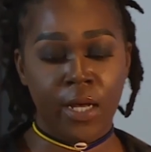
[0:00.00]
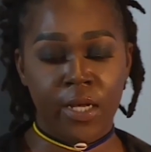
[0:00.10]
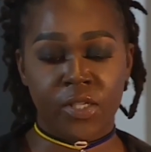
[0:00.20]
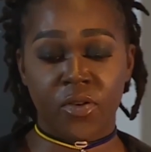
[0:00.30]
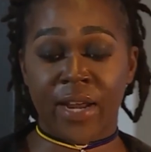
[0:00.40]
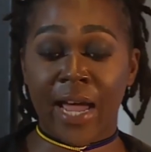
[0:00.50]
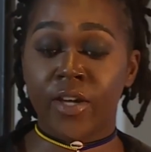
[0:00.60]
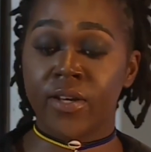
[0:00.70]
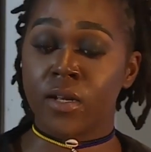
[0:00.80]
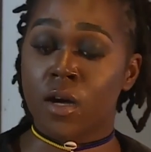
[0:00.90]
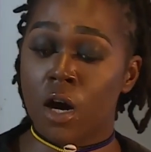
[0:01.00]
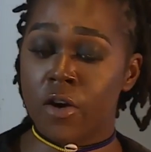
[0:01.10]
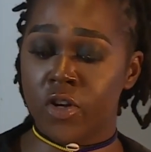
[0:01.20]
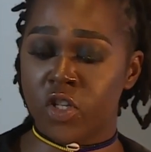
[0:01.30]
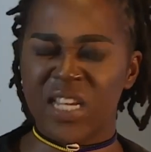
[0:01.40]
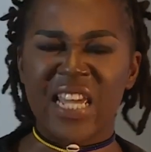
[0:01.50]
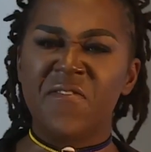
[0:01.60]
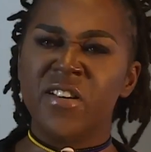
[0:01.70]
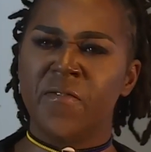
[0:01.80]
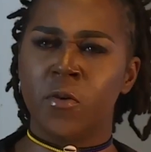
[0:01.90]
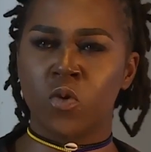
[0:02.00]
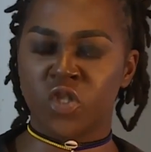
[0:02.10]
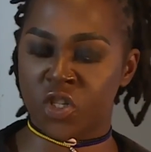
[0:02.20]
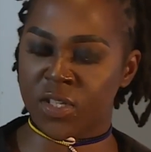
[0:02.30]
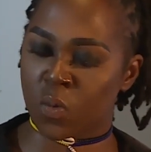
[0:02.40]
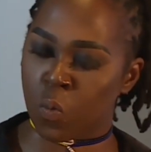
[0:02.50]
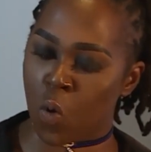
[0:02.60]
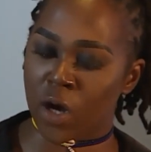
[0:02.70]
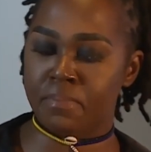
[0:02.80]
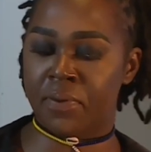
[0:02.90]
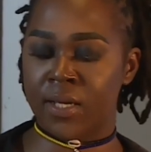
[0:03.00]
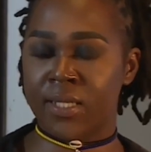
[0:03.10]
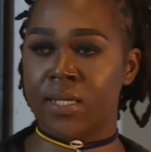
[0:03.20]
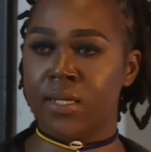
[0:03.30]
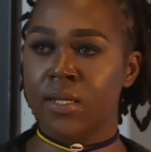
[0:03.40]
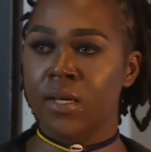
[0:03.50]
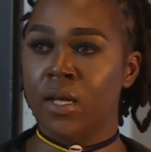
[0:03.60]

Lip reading: so that I could encourage, even if it was just one person,